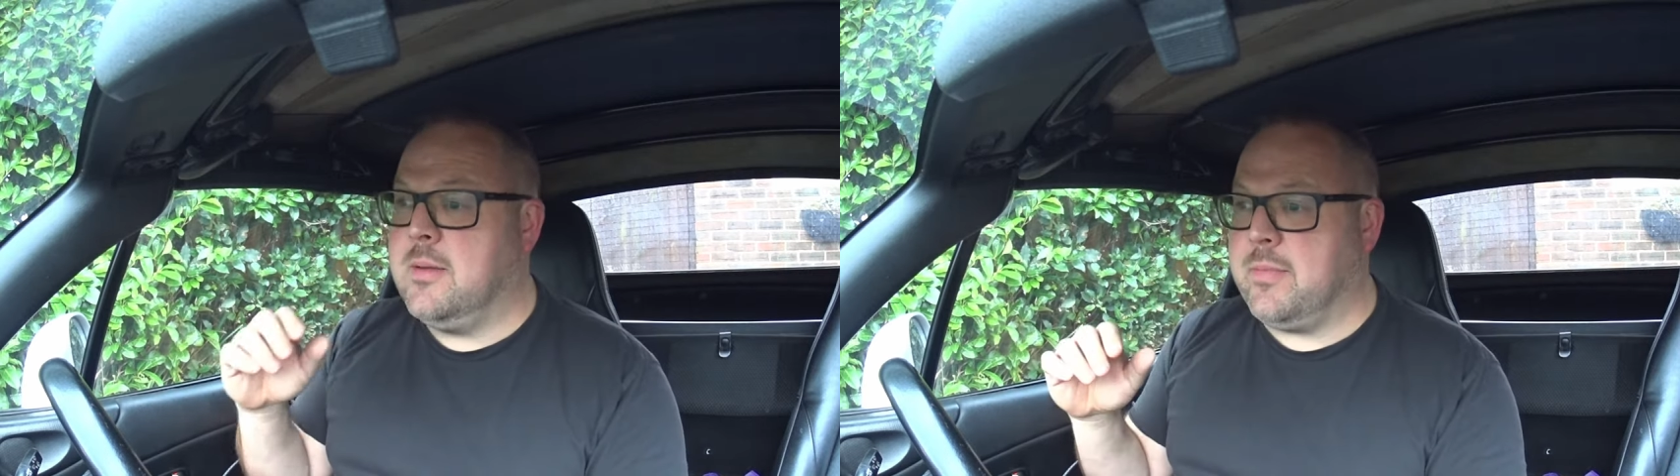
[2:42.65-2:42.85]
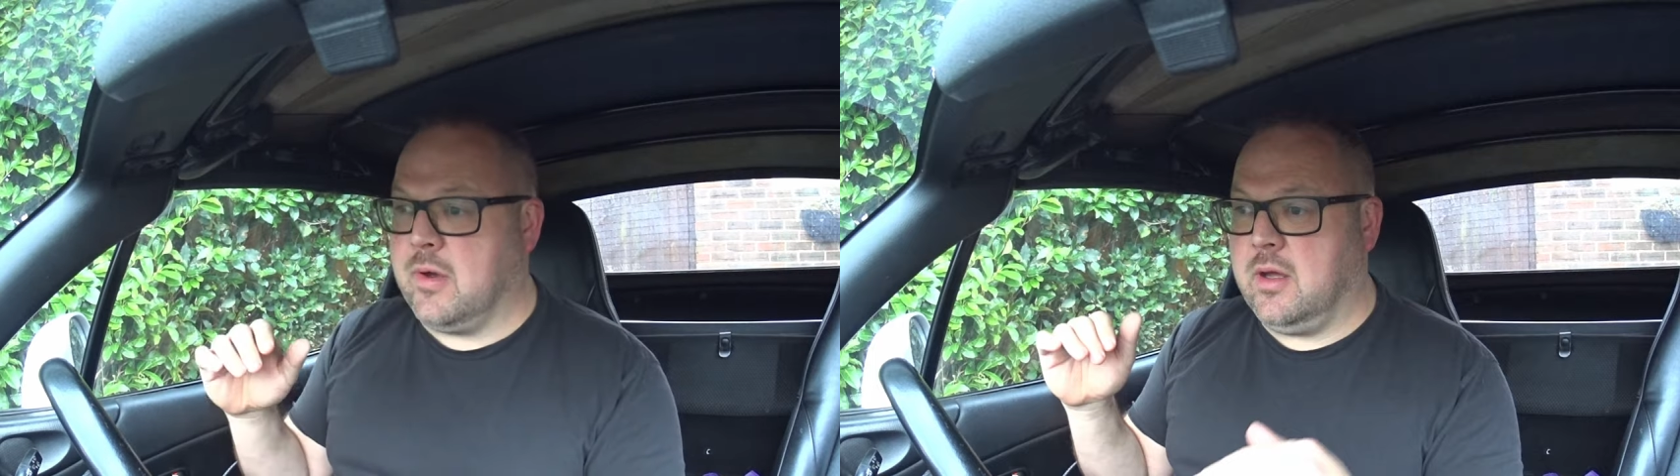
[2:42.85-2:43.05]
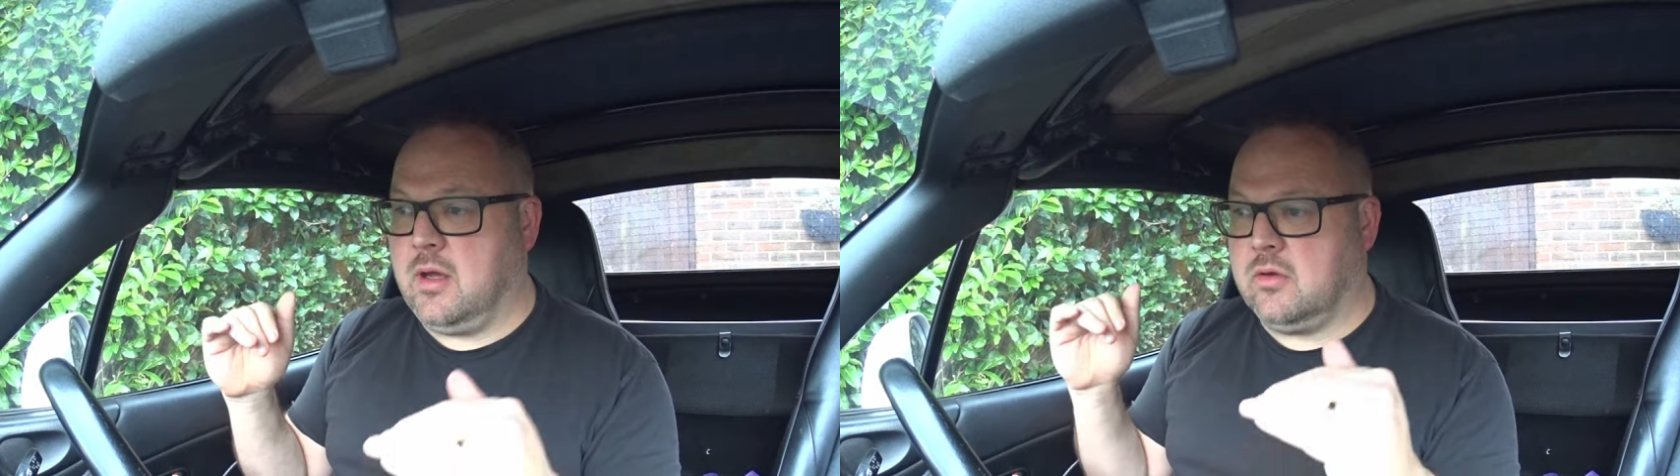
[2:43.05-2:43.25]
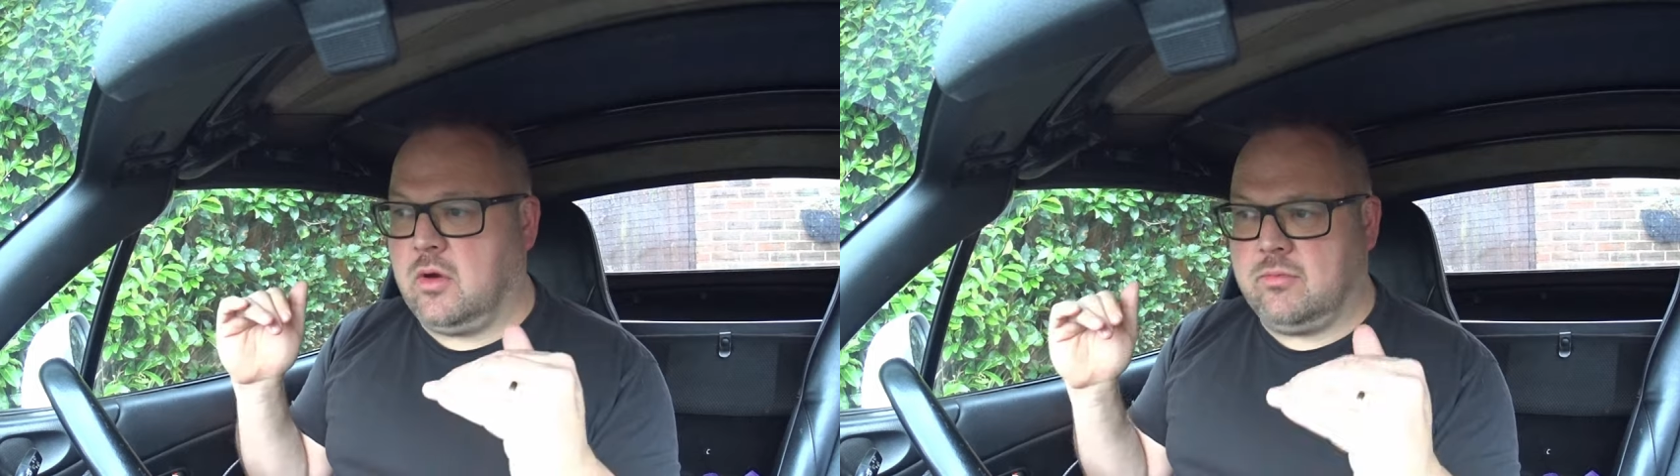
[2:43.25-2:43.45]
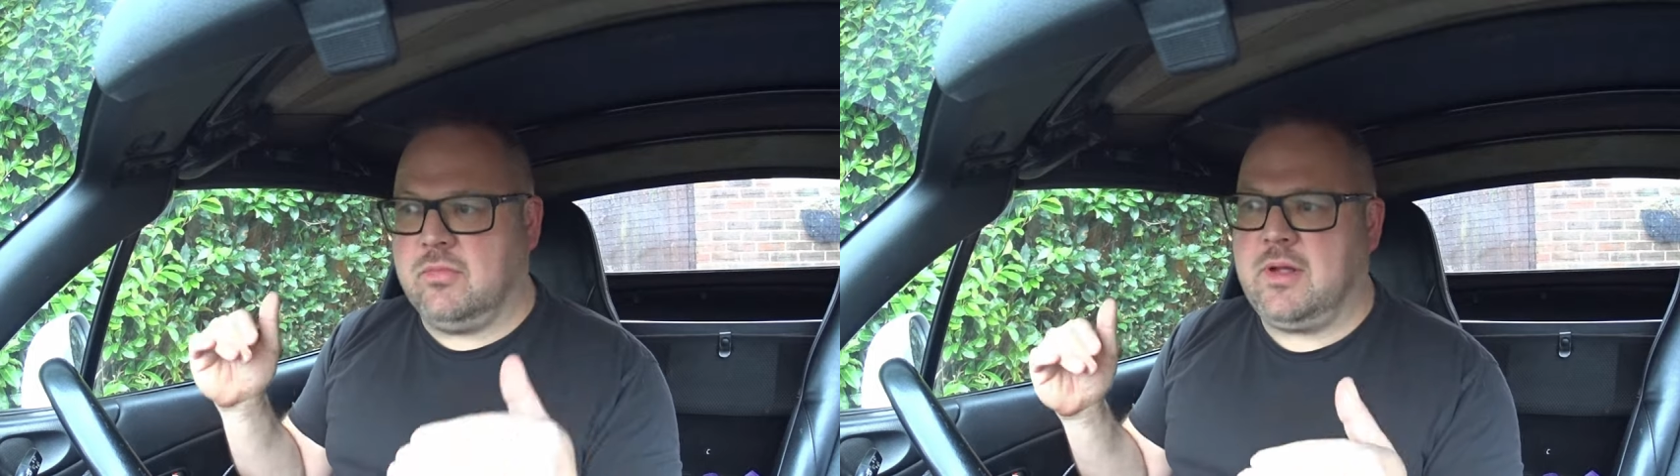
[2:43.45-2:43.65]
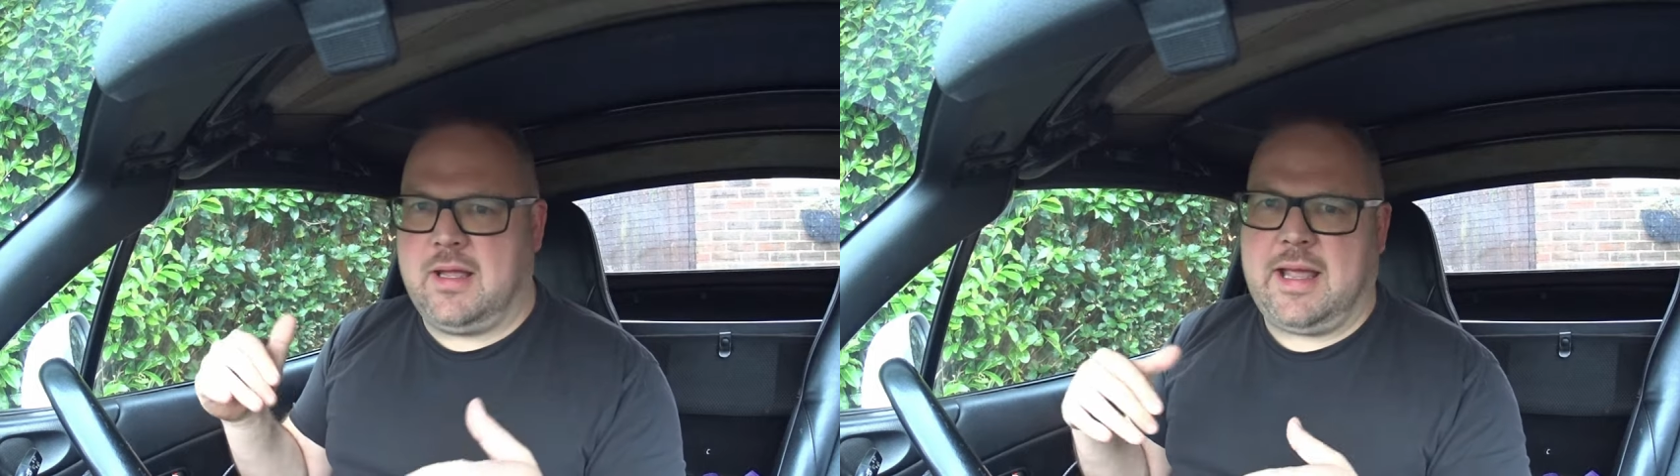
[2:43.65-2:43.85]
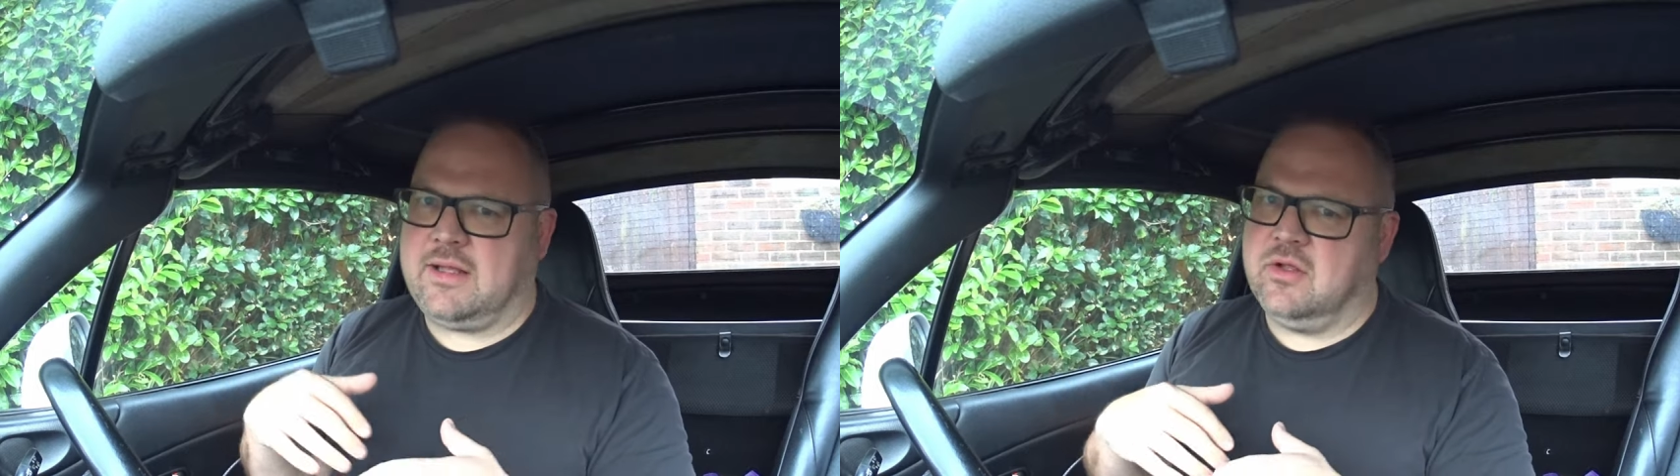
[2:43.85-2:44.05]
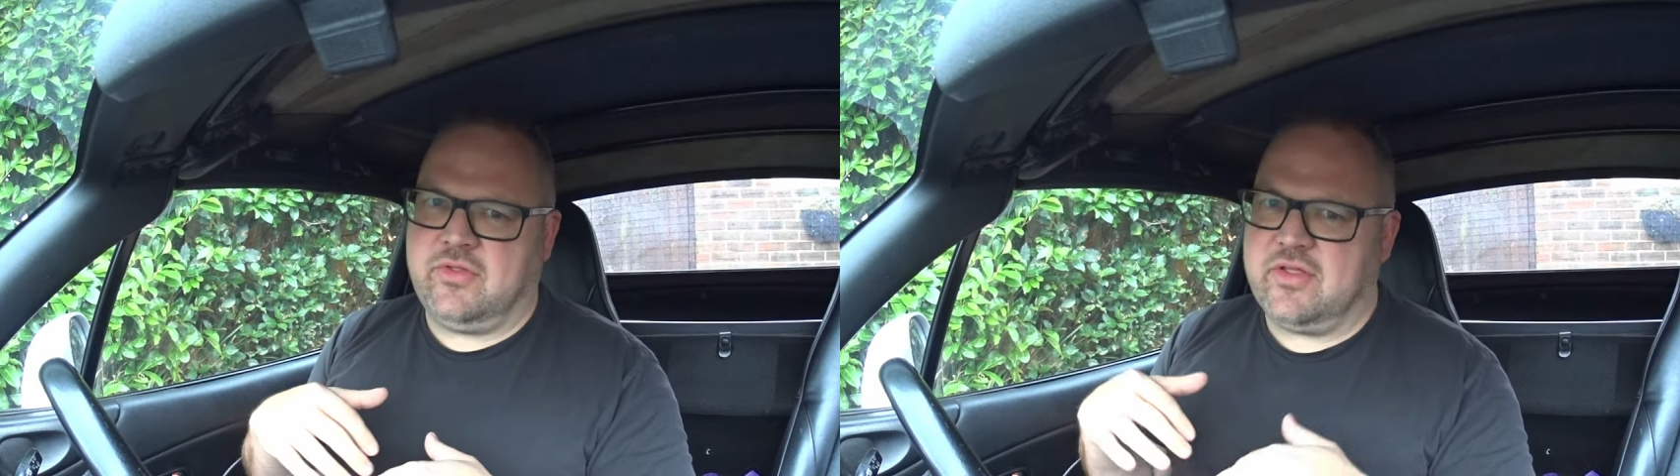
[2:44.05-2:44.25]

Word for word: but Oh, it,